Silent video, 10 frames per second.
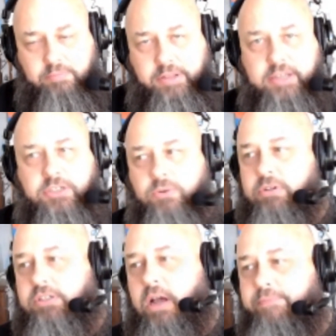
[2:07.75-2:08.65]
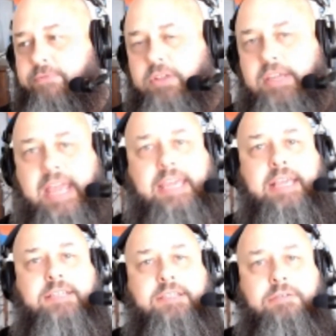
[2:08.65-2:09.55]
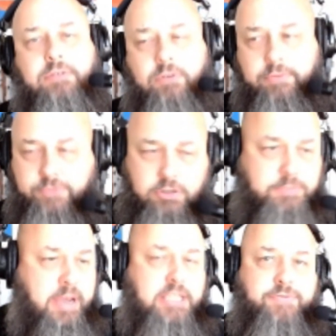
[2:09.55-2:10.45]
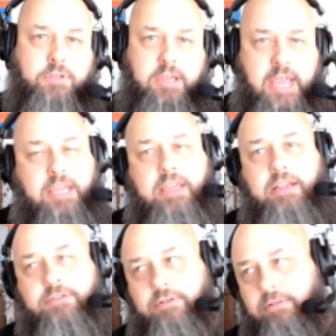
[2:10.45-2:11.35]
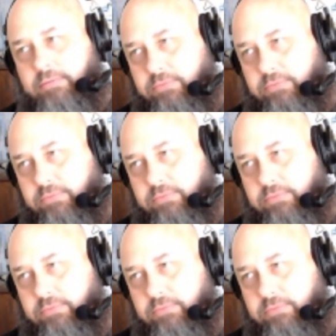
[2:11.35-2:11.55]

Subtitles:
playing shortstop for the Yankees or first base for the Yankees or